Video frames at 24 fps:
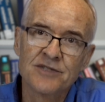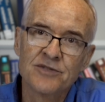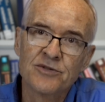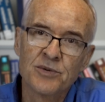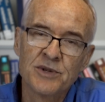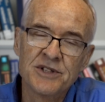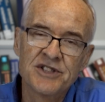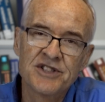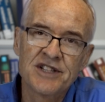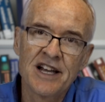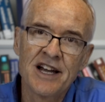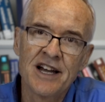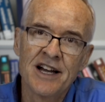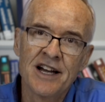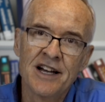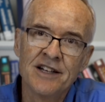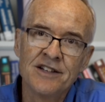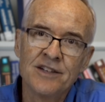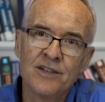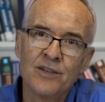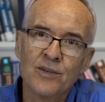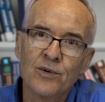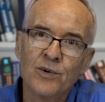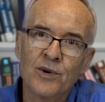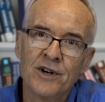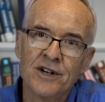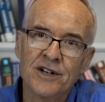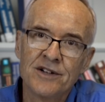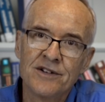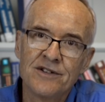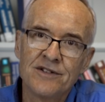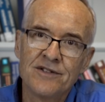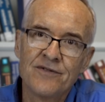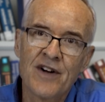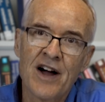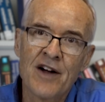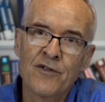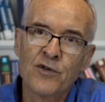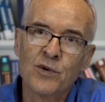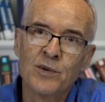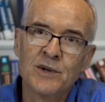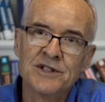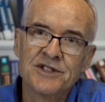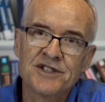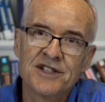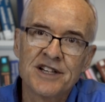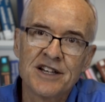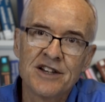As we said, we're
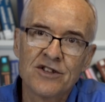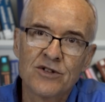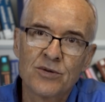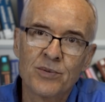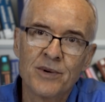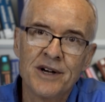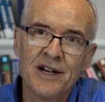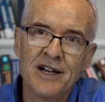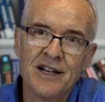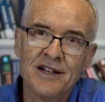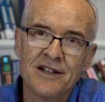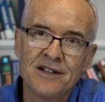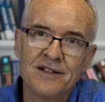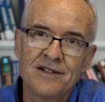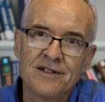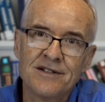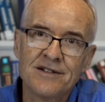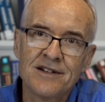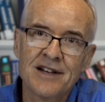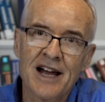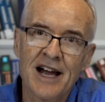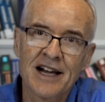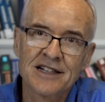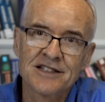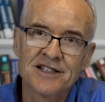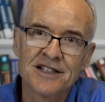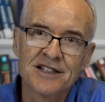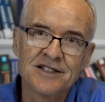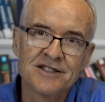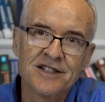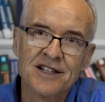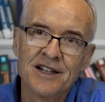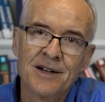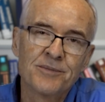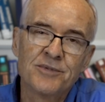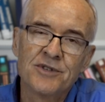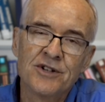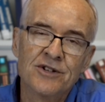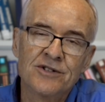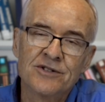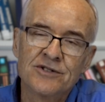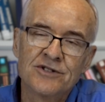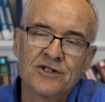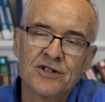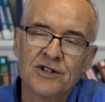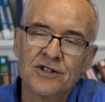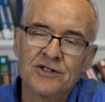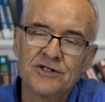501c3, tax exempt, your
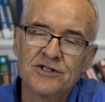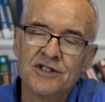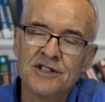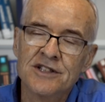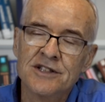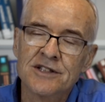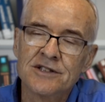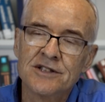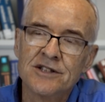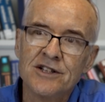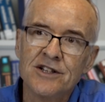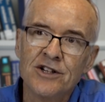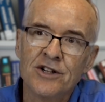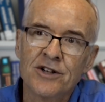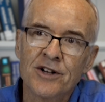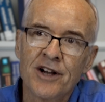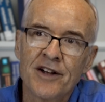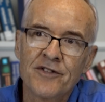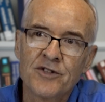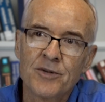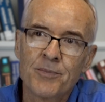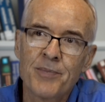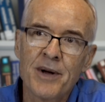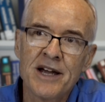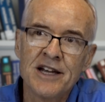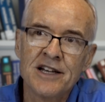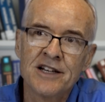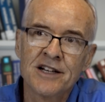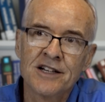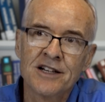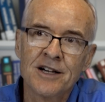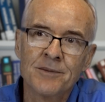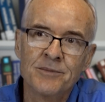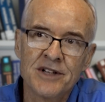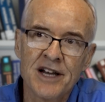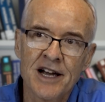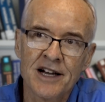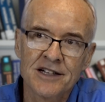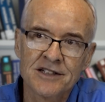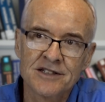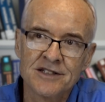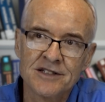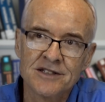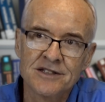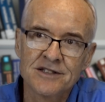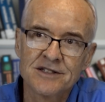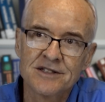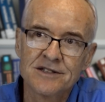church is. You don't have to pay income
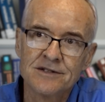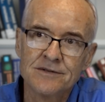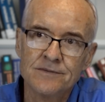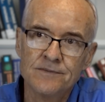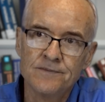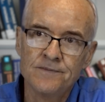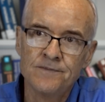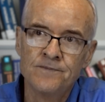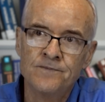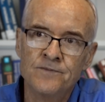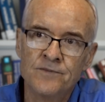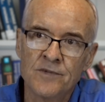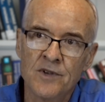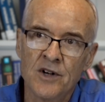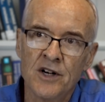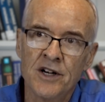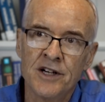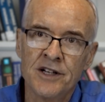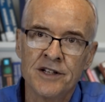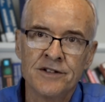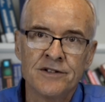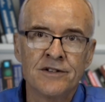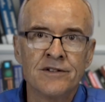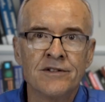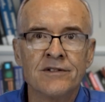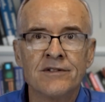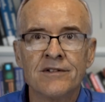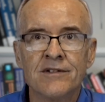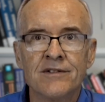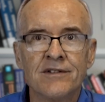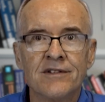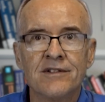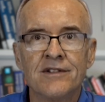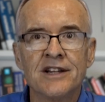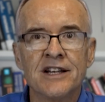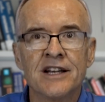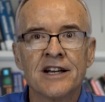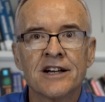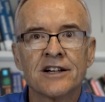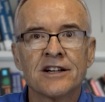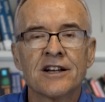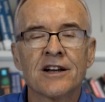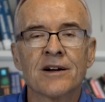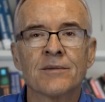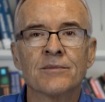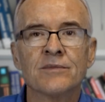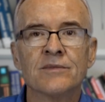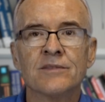taxes on the
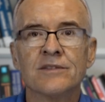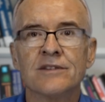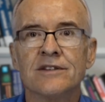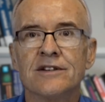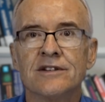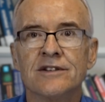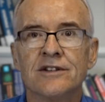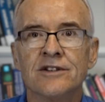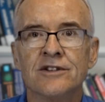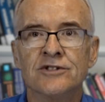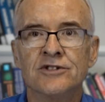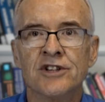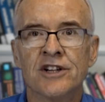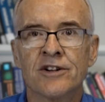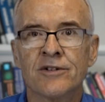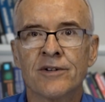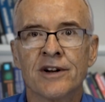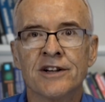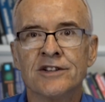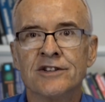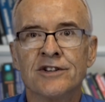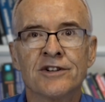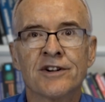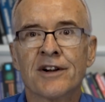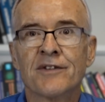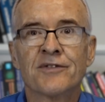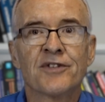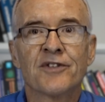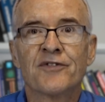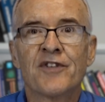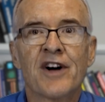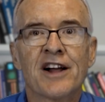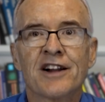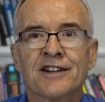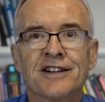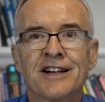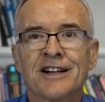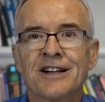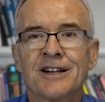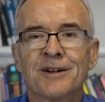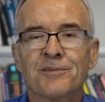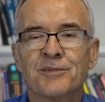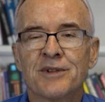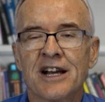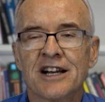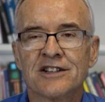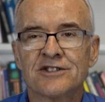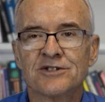income you generate, and you don't have to file an
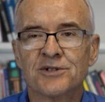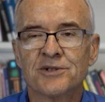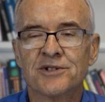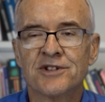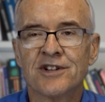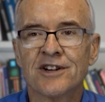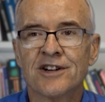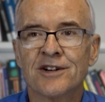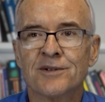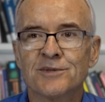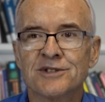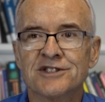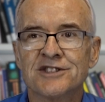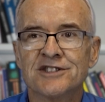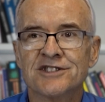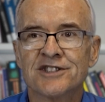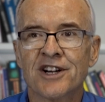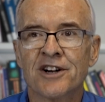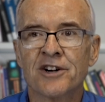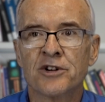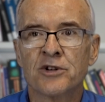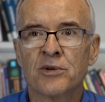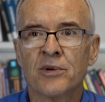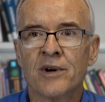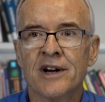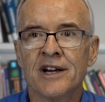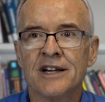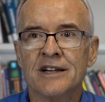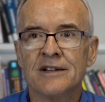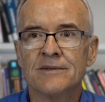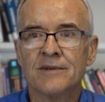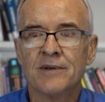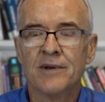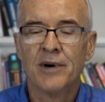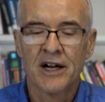income tax return, which is all great.